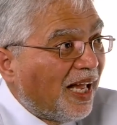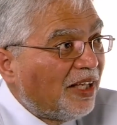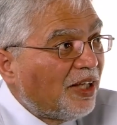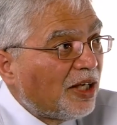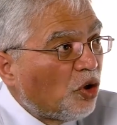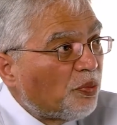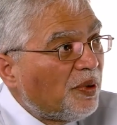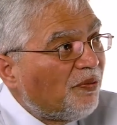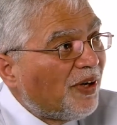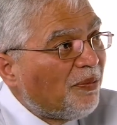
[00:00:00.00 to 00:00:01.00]
And that taught
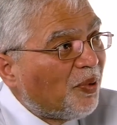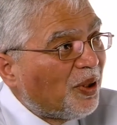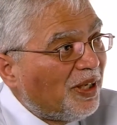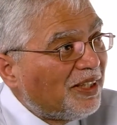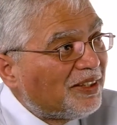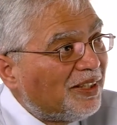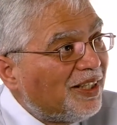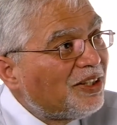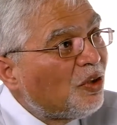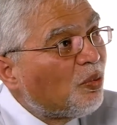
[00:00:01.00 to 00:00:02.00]
me a very important lesson.
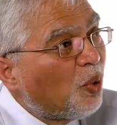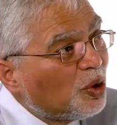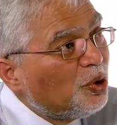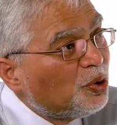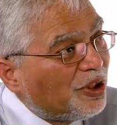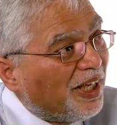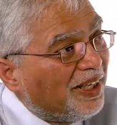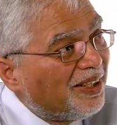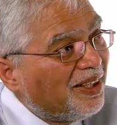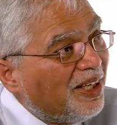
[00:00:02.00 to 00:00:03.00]
It is not what you
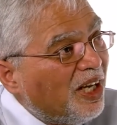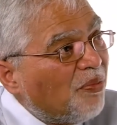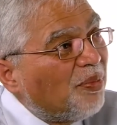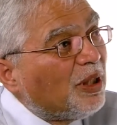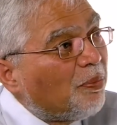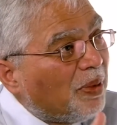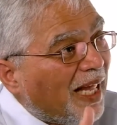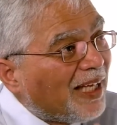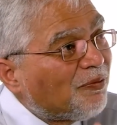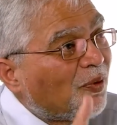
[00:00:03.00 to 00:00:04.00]
say, but the
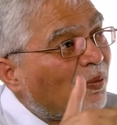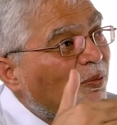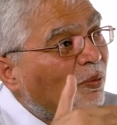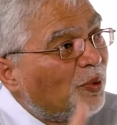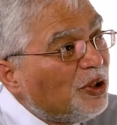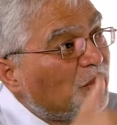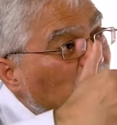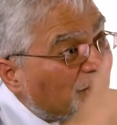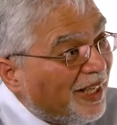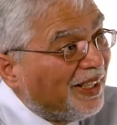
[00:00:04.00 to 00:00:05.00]
platform from which you
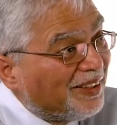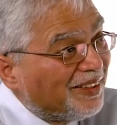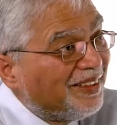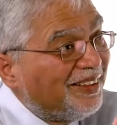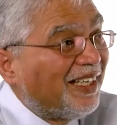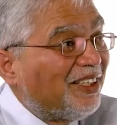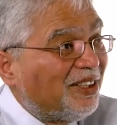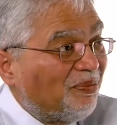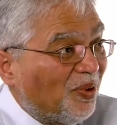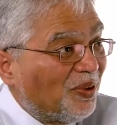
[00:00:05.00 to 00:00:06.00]
say it that
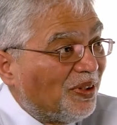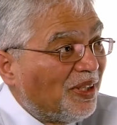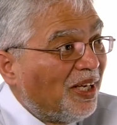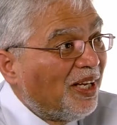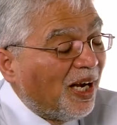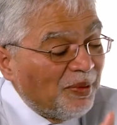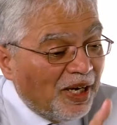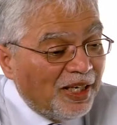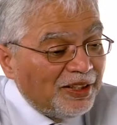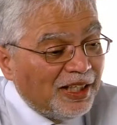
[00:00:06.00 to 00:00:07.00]
is important. I
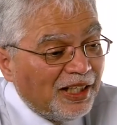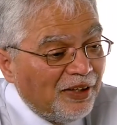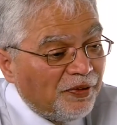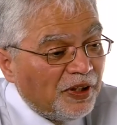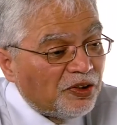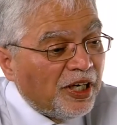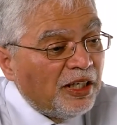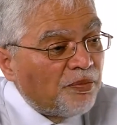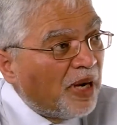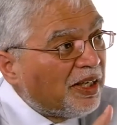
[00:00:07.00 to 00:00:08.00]
mean, I think if a
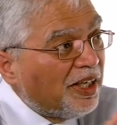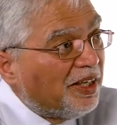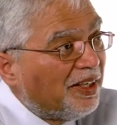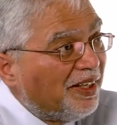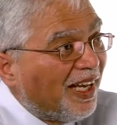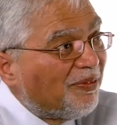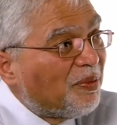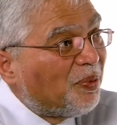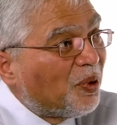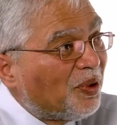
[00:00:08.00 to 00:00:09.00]
trained monkey had
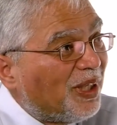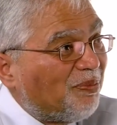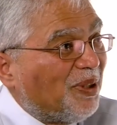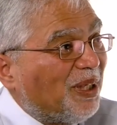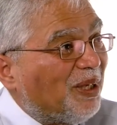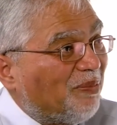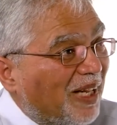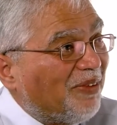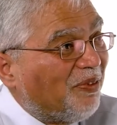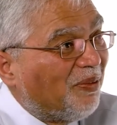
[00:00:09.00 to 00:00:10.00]
been put on that particular
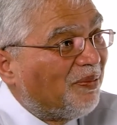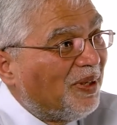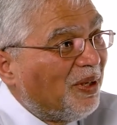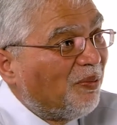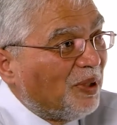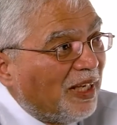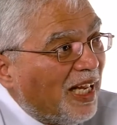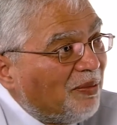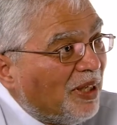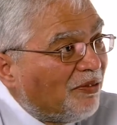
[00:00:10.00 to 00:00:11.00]
platform with a
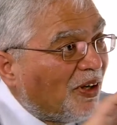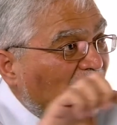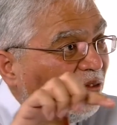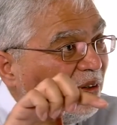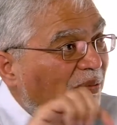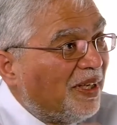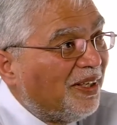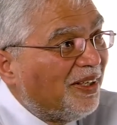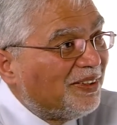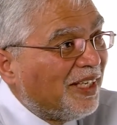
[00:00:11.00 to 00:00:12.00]
label in front of him
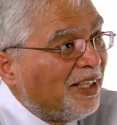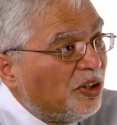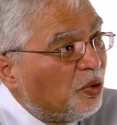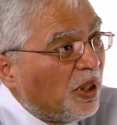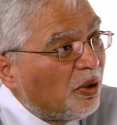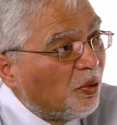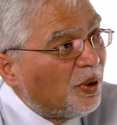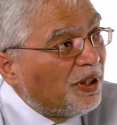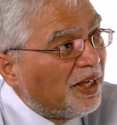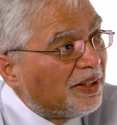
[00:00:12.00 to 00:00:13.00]
saying UN
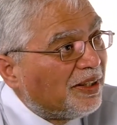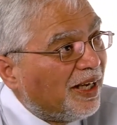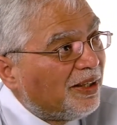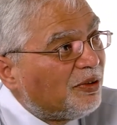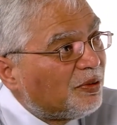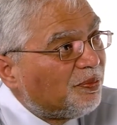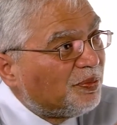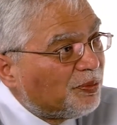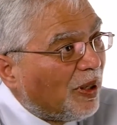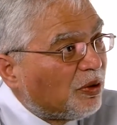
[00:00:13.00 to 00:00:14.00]
coordinator and
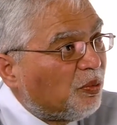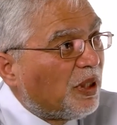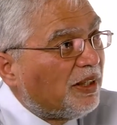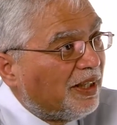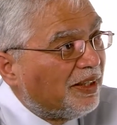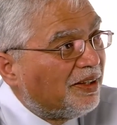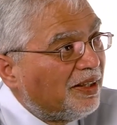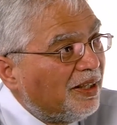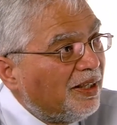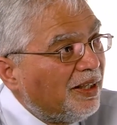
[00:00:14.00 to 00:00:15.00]
spout what I did,
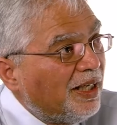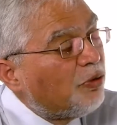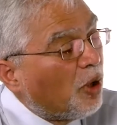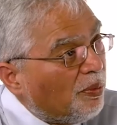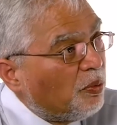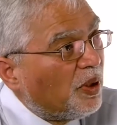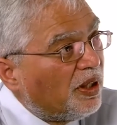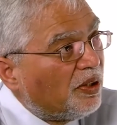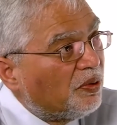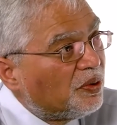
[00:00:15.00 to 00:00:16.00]
it would have been
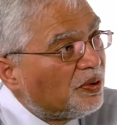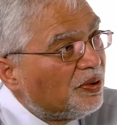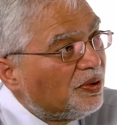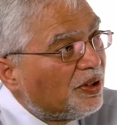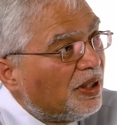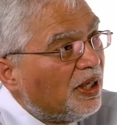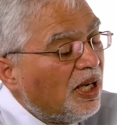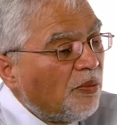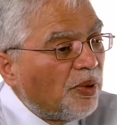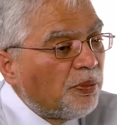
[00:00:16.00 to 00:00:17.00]
world news, you see.
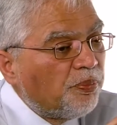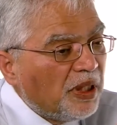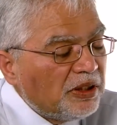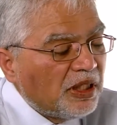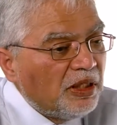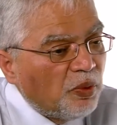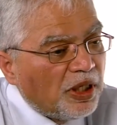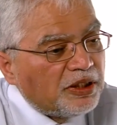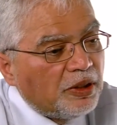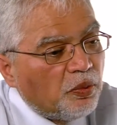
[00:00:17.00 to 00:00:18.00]
But basically what
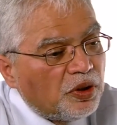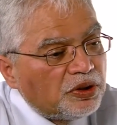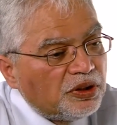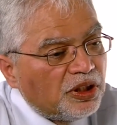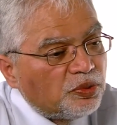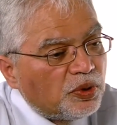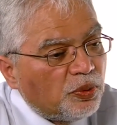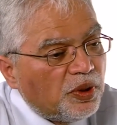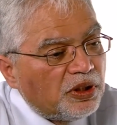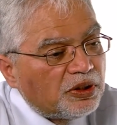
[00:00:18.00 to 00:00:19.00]
I said was this was
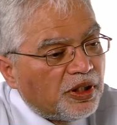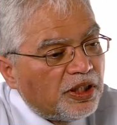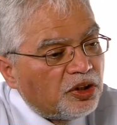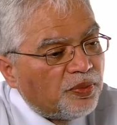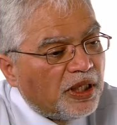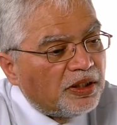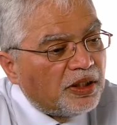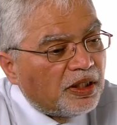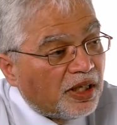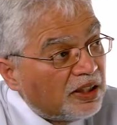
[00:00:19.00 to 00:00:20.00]
the world's greatest
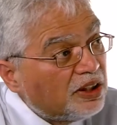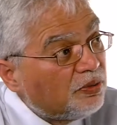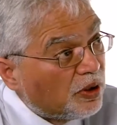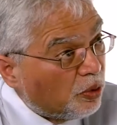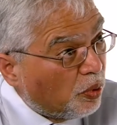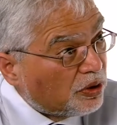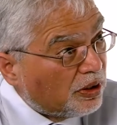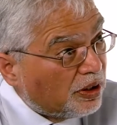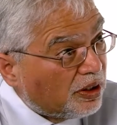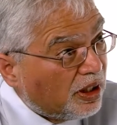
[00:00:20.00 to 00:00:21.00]
humanitarian crisis, which it was
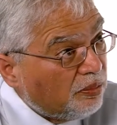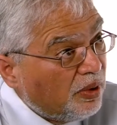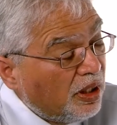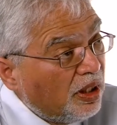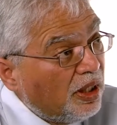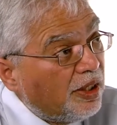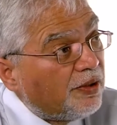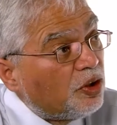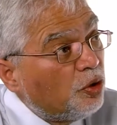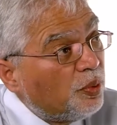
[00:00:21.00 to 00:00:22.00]
at that time. It
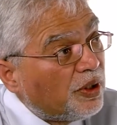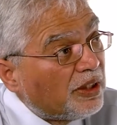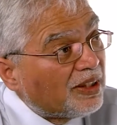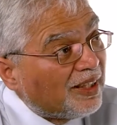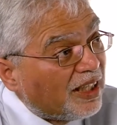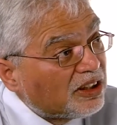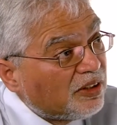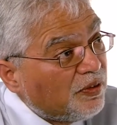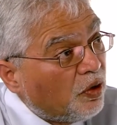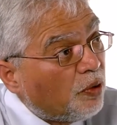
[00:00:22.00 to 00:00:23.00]
was a human rights
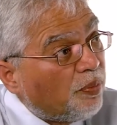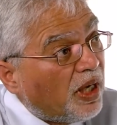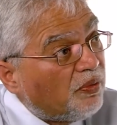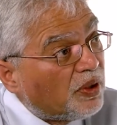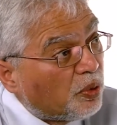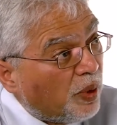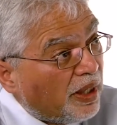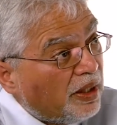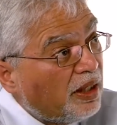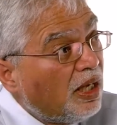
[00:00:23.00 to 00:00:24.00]
catastrophe on a par with
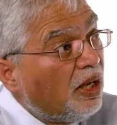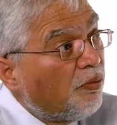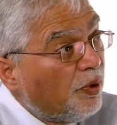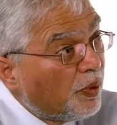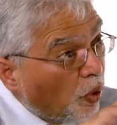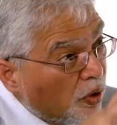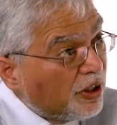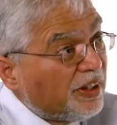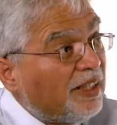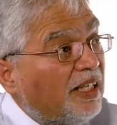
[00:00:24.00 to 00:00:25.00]
Rwanda. We were on
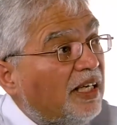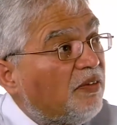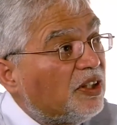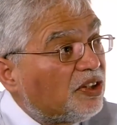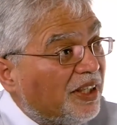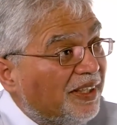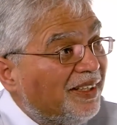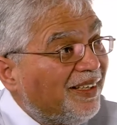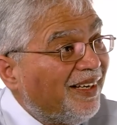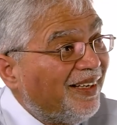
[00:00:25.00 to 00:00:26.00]
the 10th anniversary.
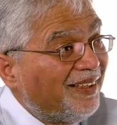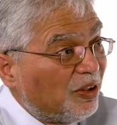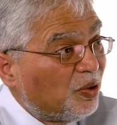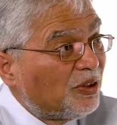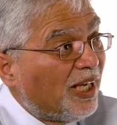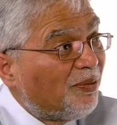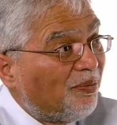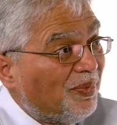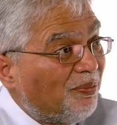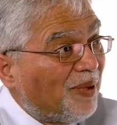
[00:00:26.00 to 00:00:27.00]
This was
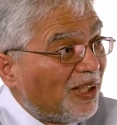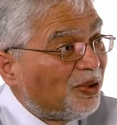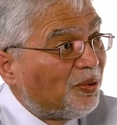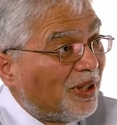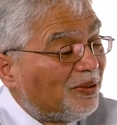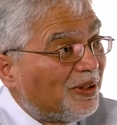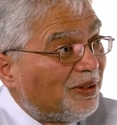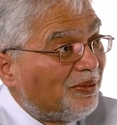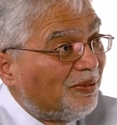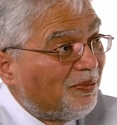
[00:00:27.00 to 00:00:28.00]
now March
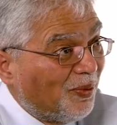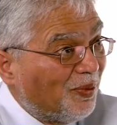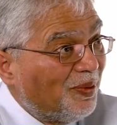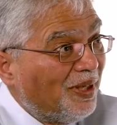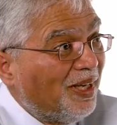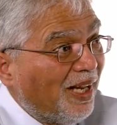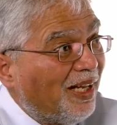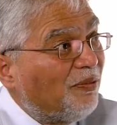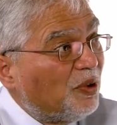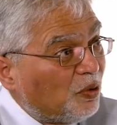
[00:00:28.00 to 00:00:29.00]
2004,
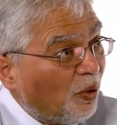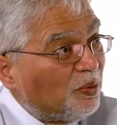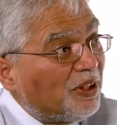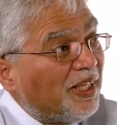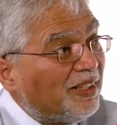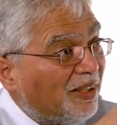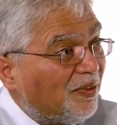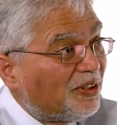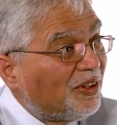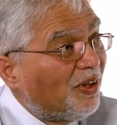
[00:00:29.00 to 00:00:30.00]
and which is almost the 10th
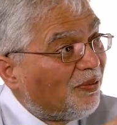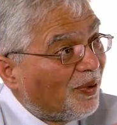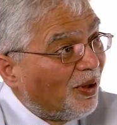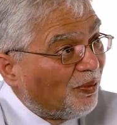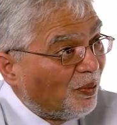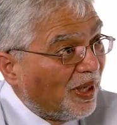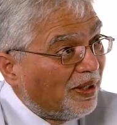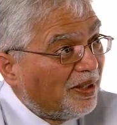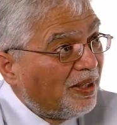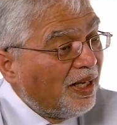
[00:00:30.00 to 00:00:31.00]
anniversary of
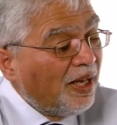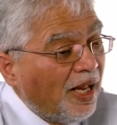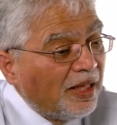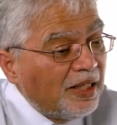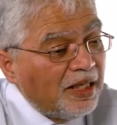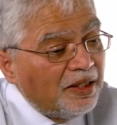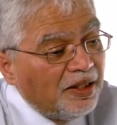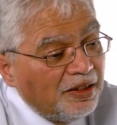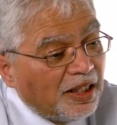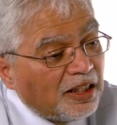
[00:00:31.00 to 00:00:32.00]
Rwanda. And
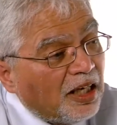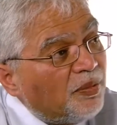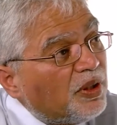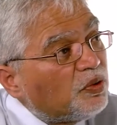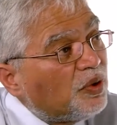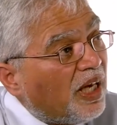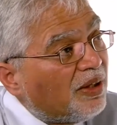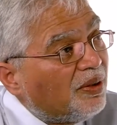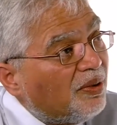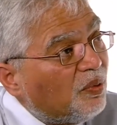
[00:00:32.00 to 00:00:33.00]
then that the government of
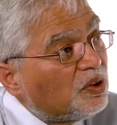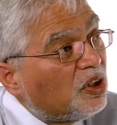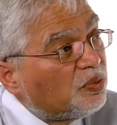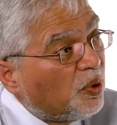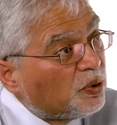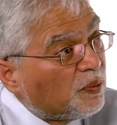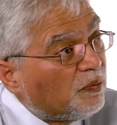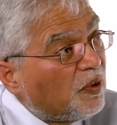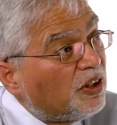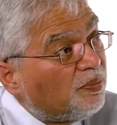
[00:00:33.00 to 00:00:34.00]
Sudan was
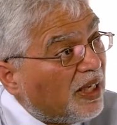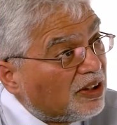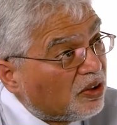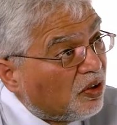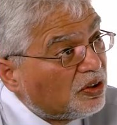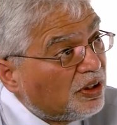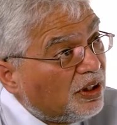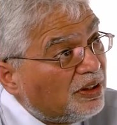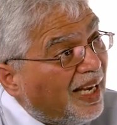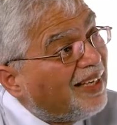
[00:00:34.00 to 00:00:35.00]
responsible for these mass
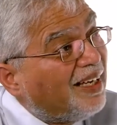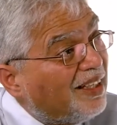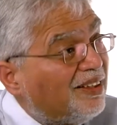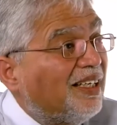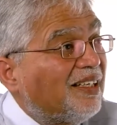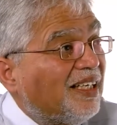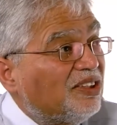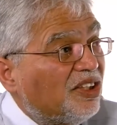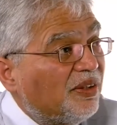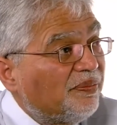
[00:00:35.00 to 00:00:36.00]
atrocities and ethnic
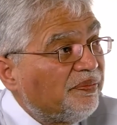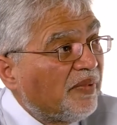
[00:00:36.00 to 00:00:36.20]
cleansing.